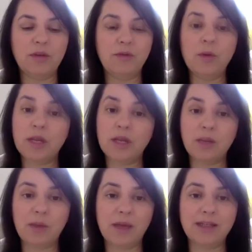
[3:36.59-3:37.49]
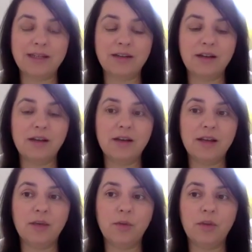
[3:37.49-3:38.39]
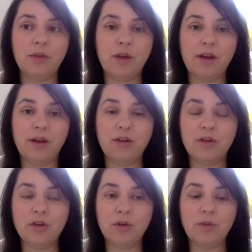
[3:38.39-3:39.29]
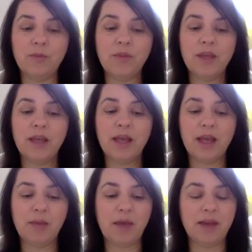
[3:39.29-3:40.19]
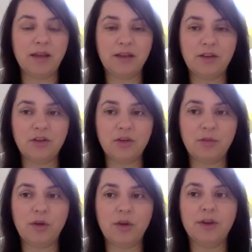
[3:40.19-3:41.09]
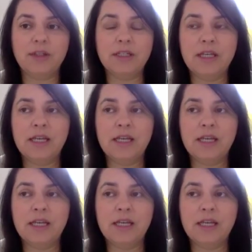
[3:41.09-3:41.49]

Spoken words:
if you can expand it online with regards to adding a digital product,